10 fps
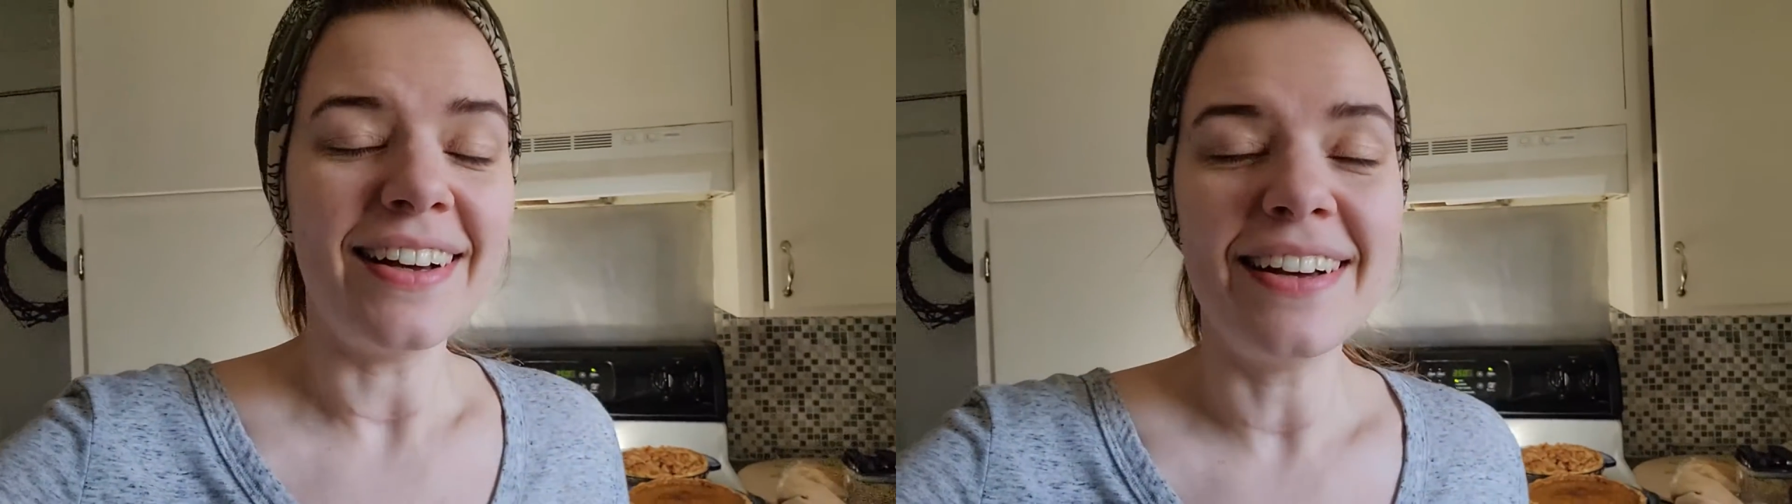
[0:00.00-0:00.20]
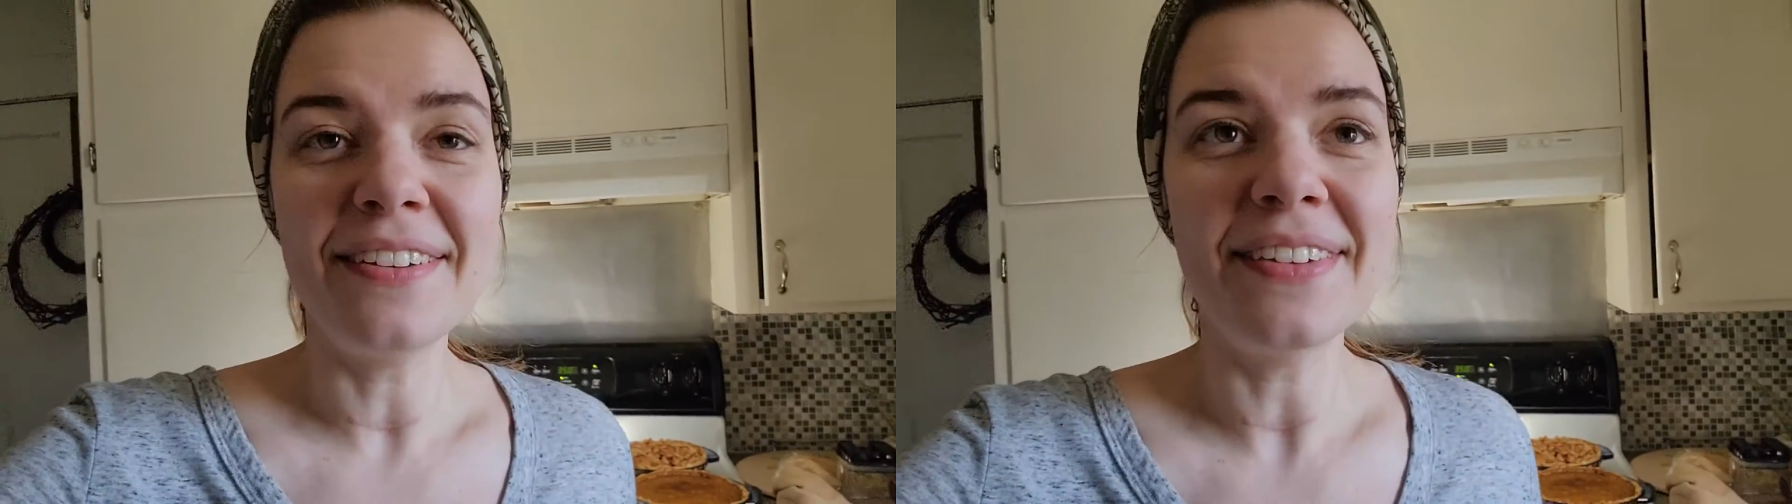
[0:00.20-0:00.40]

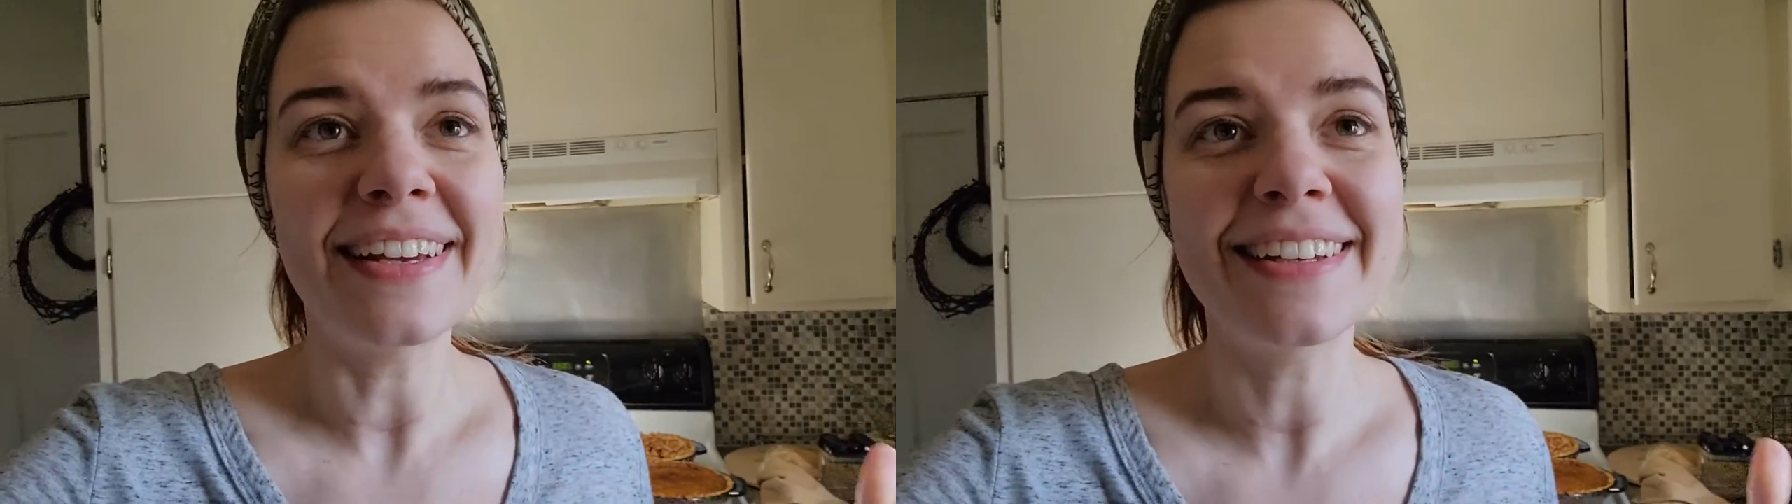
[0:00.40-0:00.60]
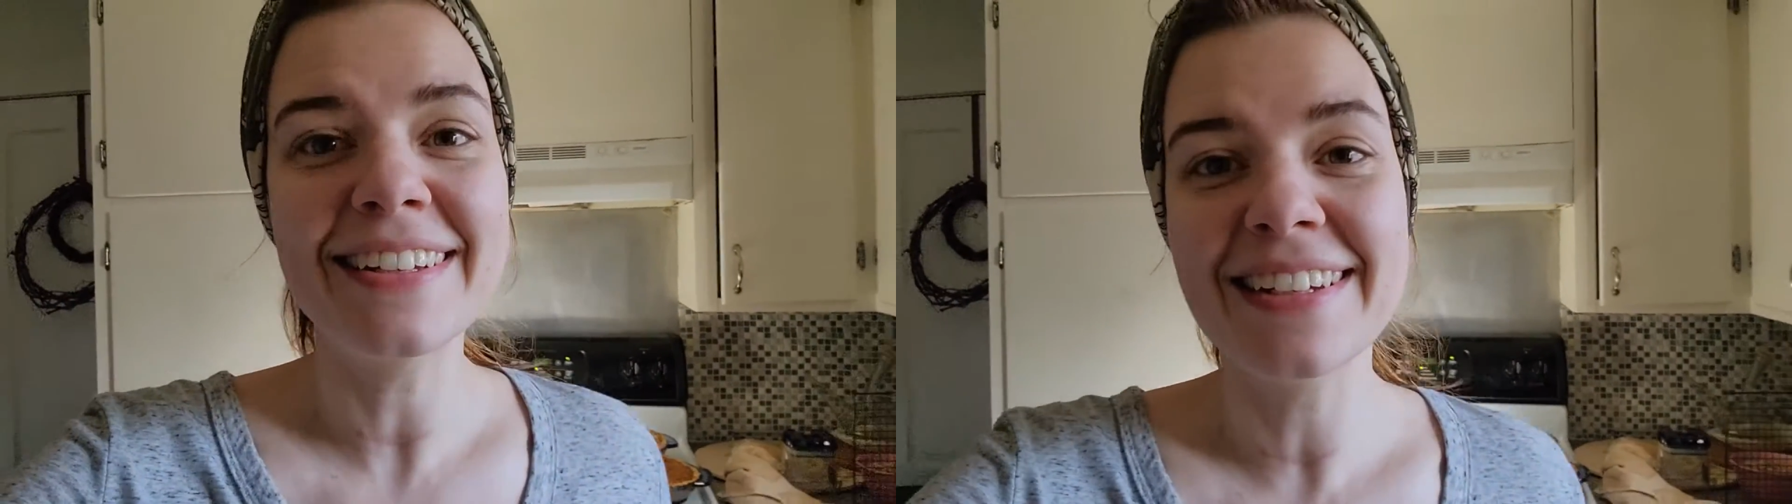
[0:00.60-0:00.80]
Oh
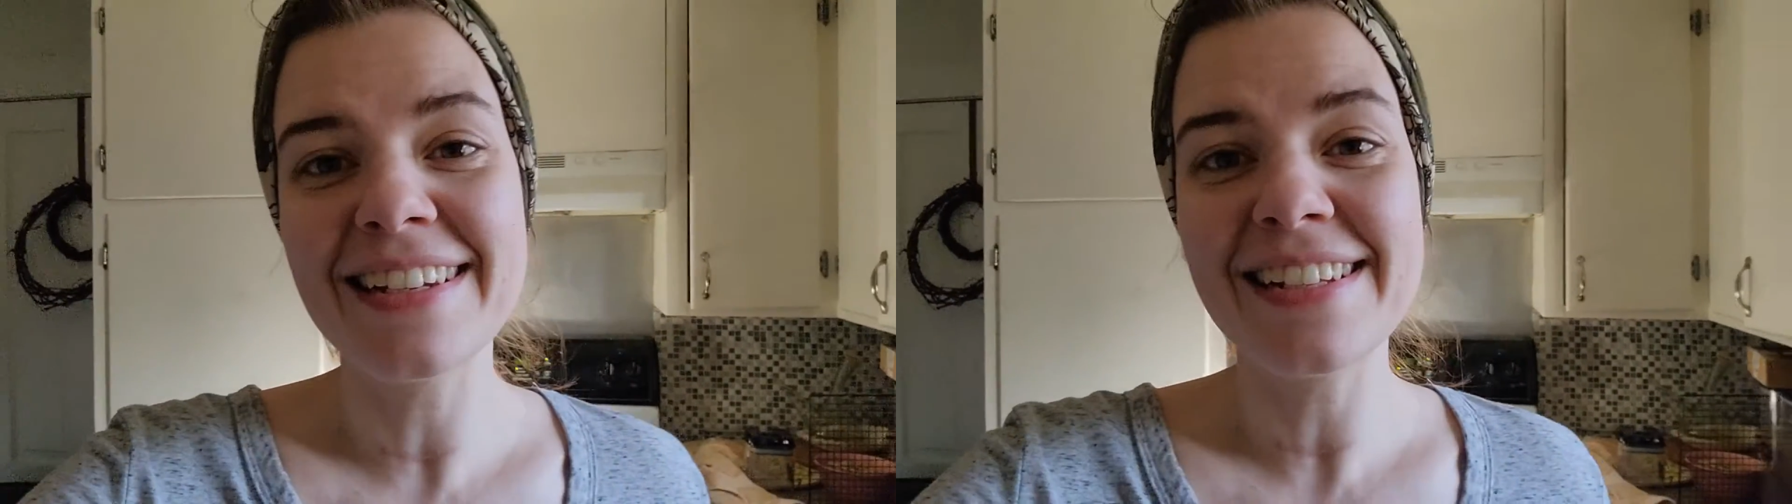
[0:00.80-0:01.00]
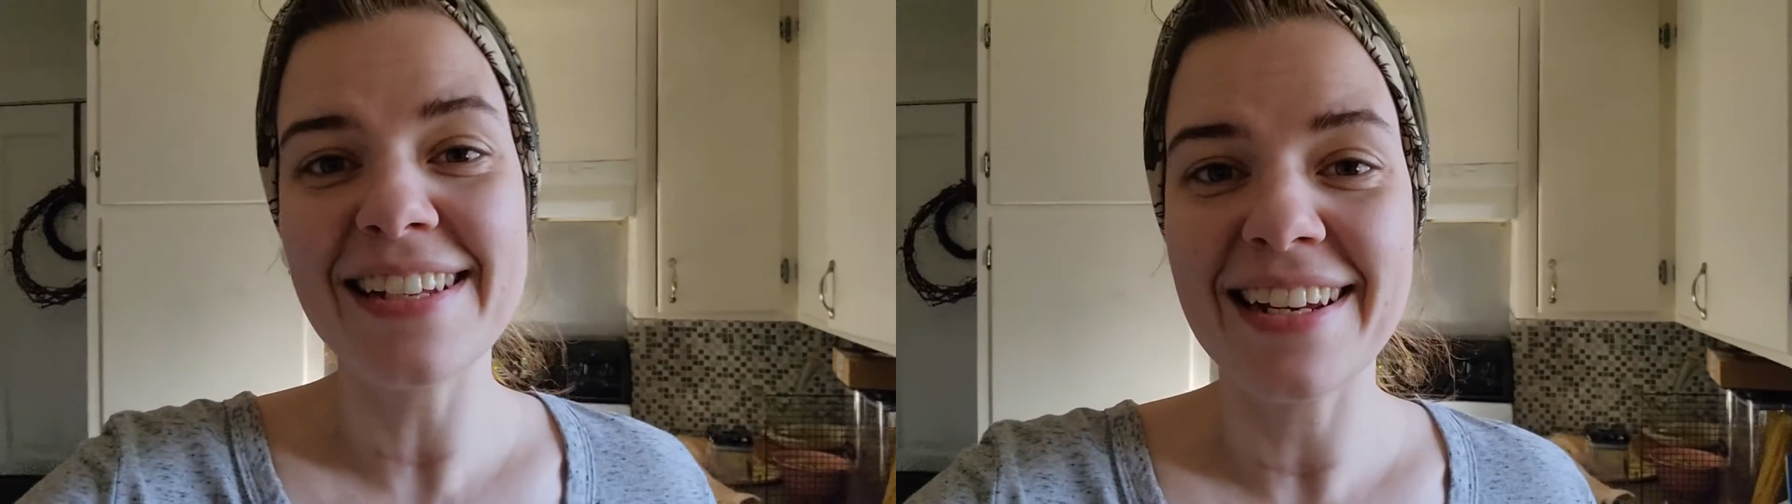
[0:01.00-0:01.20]
my
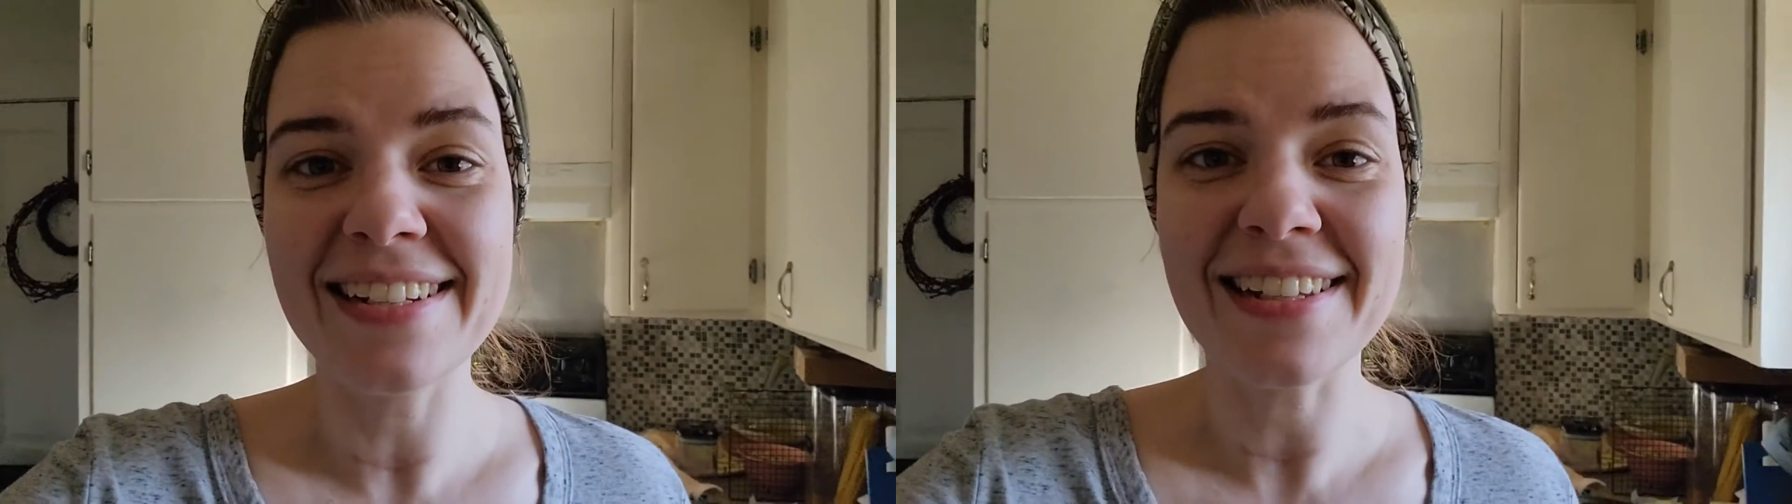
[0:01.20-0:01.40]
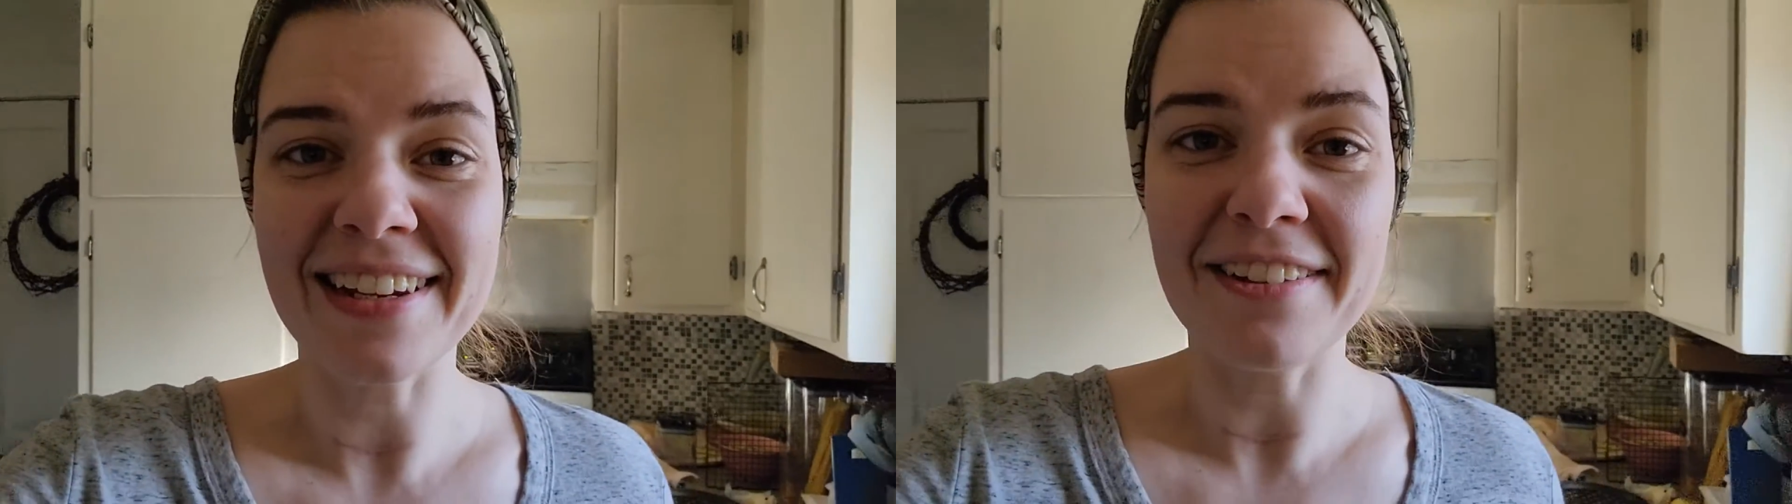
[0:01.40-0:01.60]
goodness, it
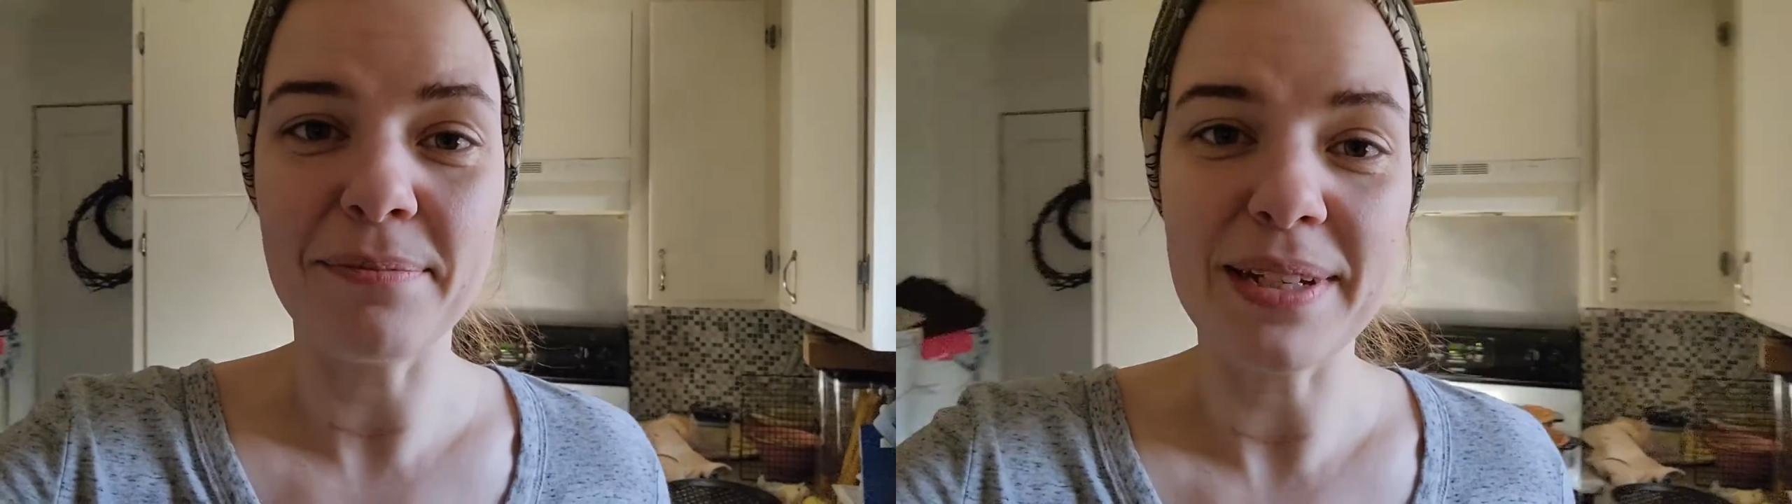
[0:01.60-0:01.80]
is gonna